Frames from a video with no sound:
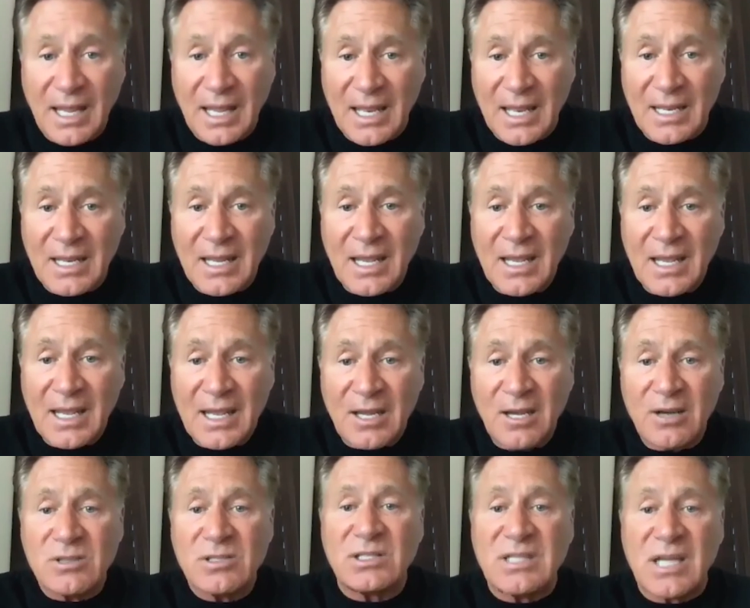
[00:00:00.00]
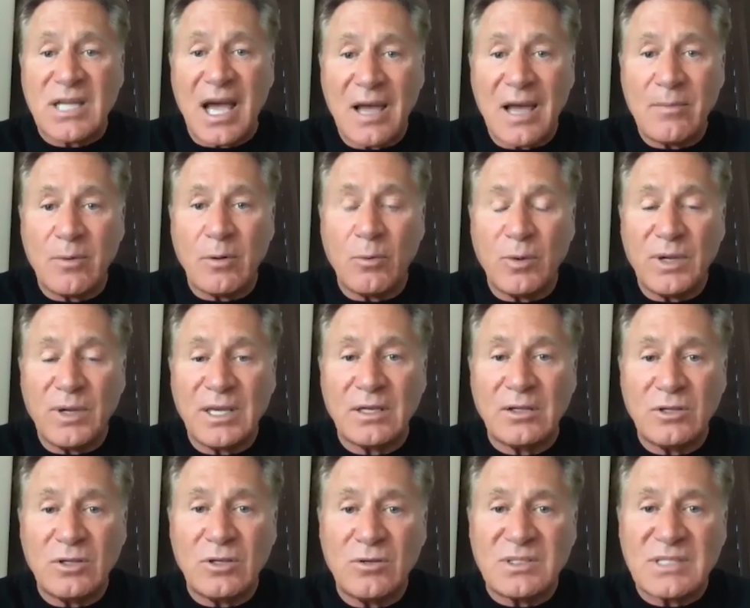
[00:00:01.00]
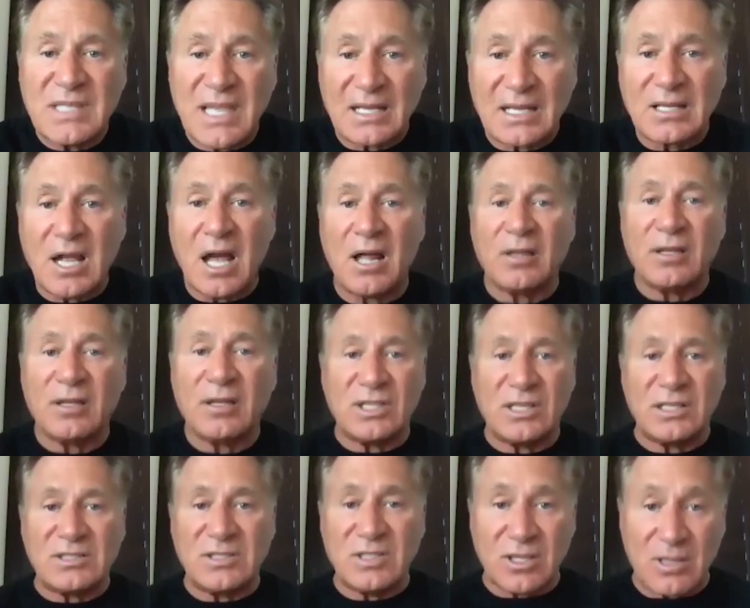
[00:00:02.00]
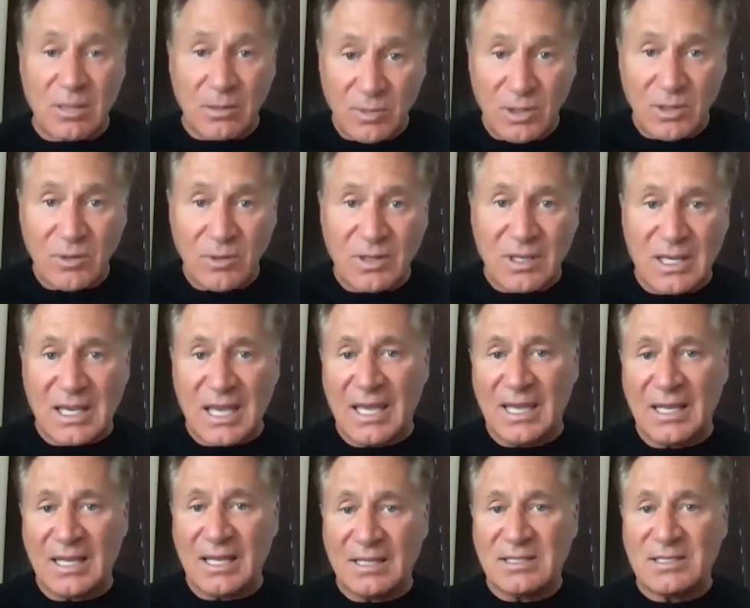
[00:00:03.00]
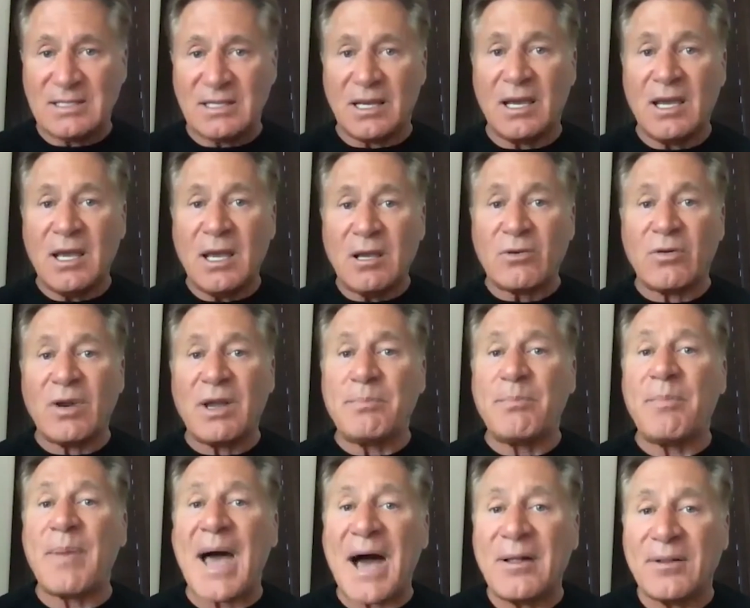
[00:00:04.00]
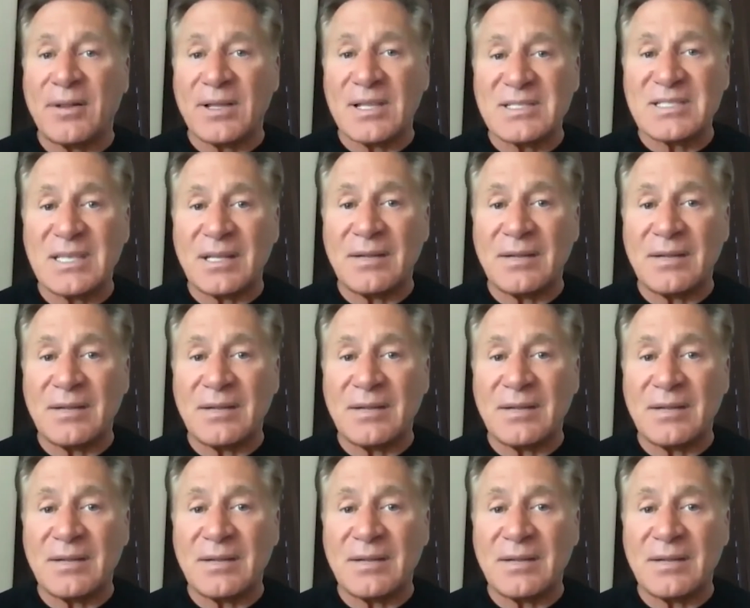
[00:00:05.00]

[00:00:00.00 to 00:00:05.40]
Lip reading: And here's a time when we can use technology to communicate and to create balance.